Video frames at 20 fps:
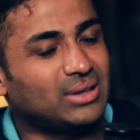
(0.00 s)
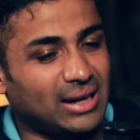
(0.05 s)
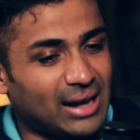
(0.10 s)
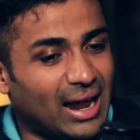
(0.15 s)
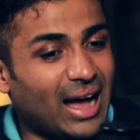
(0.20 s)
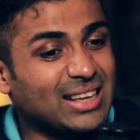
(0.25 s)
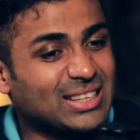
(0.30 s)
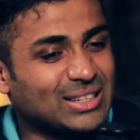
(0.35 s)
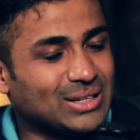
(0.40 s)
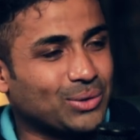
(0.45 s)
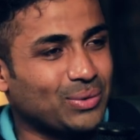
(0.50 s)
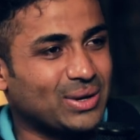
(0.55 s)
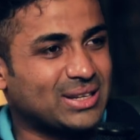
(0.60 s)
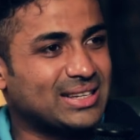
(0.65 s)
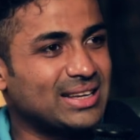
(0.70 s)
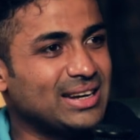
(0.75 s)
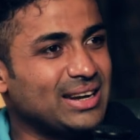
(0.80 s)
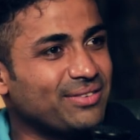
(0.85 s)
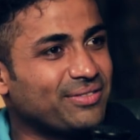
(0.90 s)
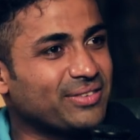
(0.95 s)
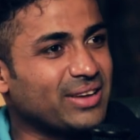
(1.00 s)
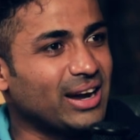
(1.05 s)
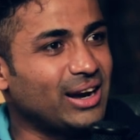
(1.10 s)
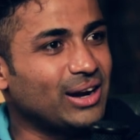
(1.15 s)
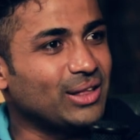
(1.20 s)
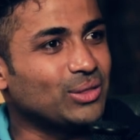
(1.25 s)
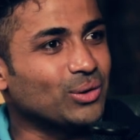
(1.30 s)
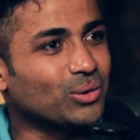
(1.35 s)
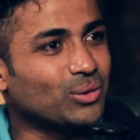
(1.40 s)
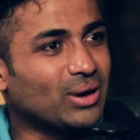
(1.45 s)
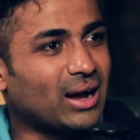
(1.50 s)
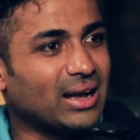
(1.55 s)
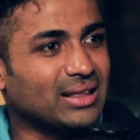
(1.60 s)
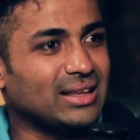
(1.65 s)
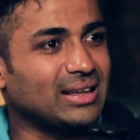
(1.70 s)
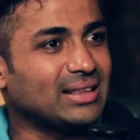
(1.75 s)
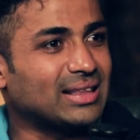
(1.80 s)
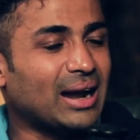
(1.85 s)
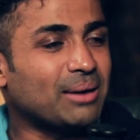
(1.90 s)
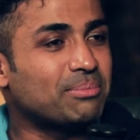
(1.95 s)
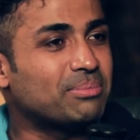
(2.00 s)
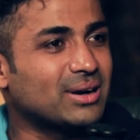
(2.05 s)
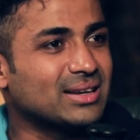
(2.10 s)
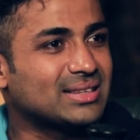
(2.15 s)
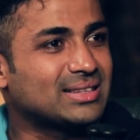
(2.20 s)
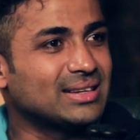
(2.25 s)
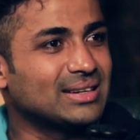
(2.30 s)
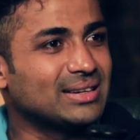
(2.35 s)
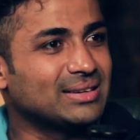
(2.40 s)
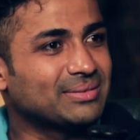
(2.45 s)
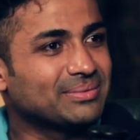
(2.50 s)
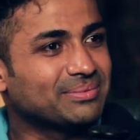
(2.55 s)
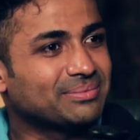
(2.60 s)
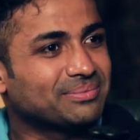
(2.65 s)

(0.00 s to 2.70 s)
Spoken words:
the last question you've kelidu, I think that person.